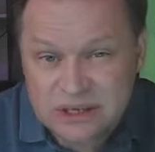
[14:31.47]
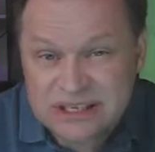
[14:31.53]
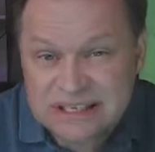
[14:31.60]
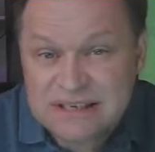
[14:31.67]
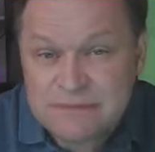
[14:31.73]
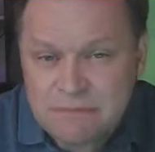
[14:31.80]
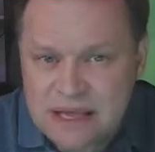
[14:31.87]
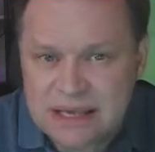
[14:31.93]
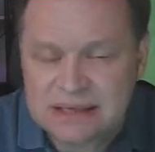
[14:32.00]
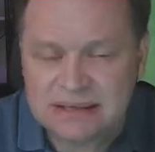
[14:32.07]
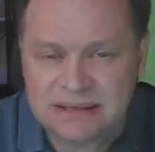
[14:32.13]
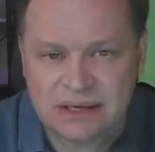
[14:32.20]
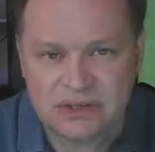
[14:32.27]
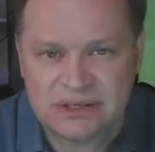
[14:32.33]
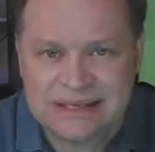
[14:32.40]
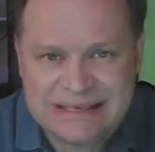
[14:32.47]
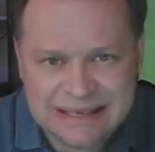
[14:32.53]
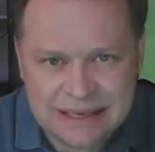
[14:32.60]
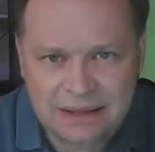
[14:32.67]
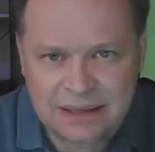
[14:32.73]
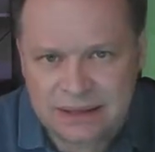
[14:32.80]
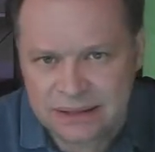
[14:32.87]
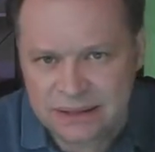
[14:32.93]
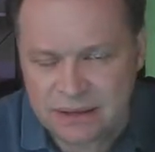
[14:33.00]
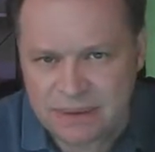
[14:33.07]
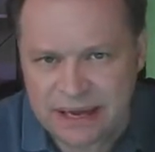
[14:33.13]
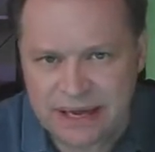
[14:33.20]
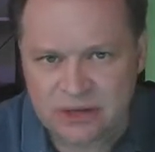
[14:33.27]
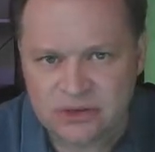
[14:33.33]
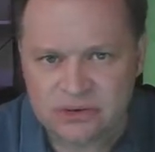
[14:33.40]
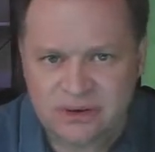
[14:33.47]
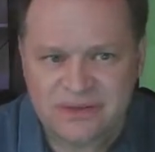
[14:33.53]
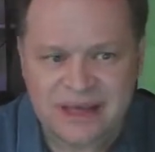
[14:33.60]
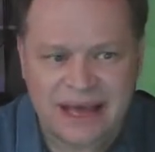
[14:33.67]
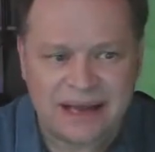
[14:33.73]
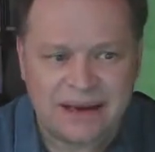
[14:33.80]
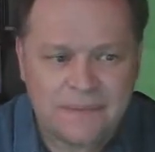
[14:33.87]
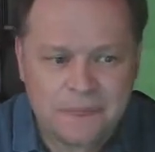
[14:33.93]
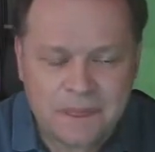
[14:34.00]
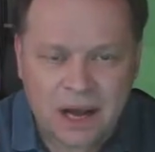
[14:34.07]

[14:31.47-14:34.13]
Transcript: is me essentially telling Kleopatra that